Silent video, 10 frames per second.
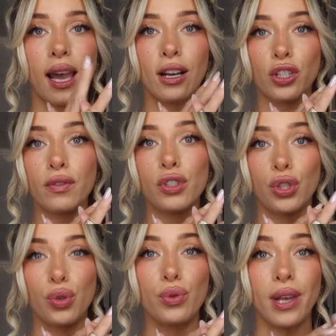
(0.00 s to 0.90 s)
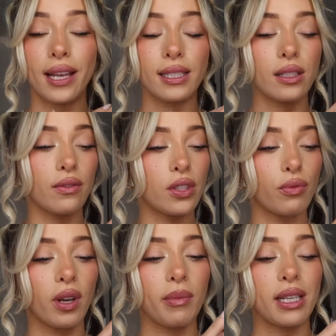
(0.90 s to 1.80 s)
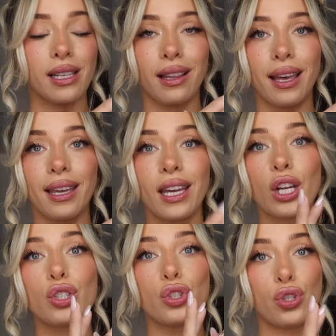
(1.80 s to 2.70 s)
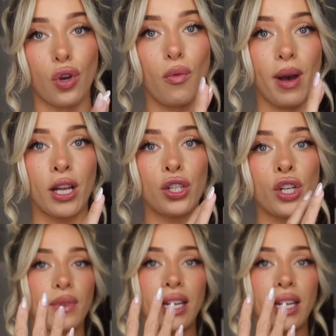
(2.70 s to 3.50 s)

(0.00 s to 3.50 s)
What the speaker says: I actually have two sizes of this ring because I like it so much.